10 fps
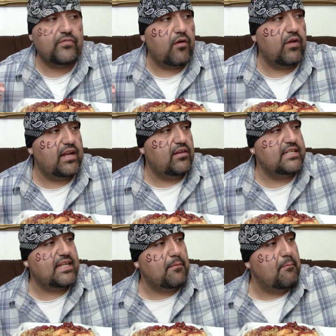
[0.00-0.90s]
All right, now
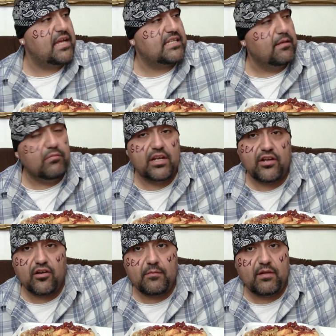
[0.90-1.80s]
let's get a Mexican bloody.
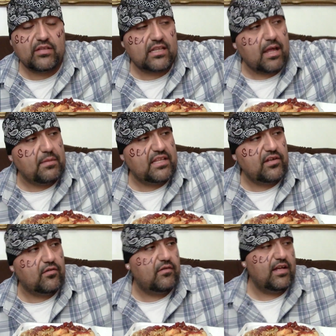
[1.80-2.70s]
You know what I mean? With the
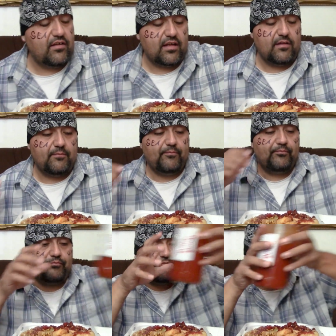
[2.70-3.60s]
tapatio. Hell yeah.
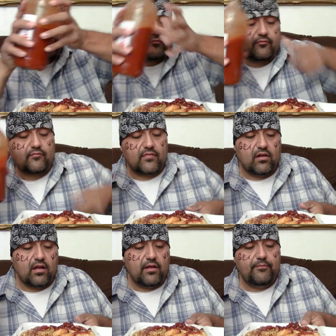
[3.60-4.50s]

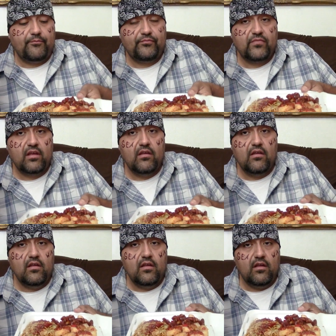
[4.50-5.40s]
Okay.
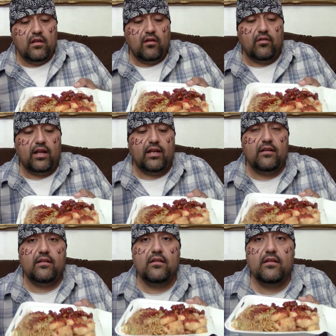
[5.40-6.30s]
All right.
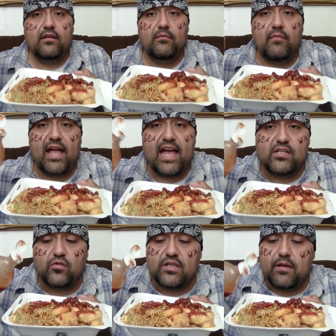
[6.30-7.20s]
My
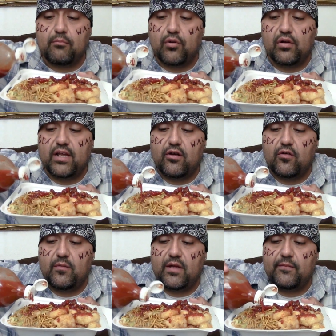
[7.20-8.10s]
asshole's going to burn later,
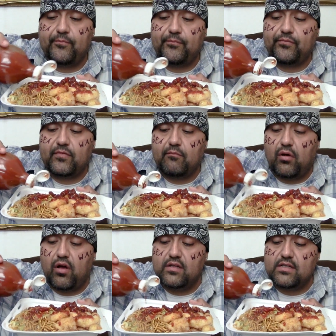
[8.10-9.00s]
homie.
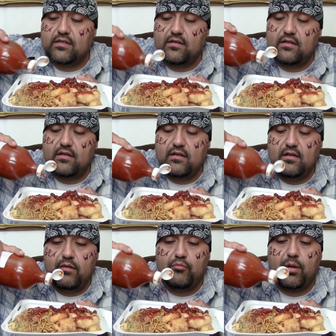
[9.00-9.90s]
Pause
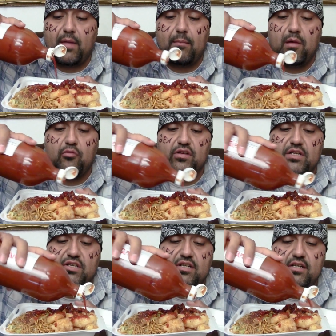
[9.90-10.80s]
bring back memories
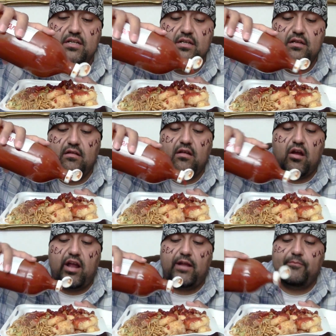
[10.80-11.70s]
and shit. All
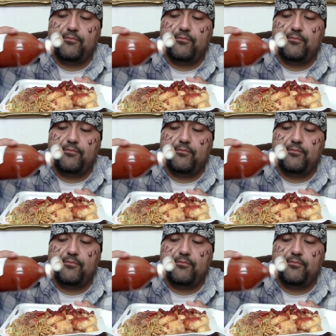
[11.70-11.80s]
right.